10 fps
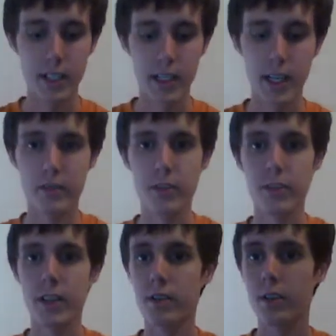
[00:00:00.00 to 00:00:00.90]
They have their
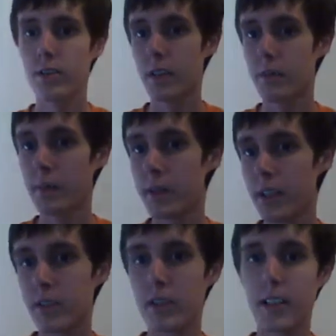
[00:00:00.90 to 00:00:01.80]
synchros that are big
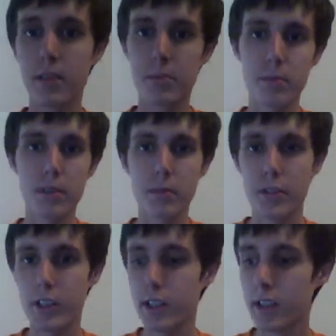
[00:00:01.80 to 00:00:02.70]
beaters, and that's pretty
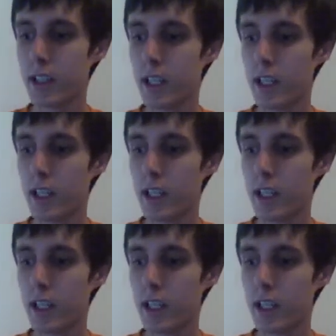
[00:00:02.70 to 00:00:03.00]
much it.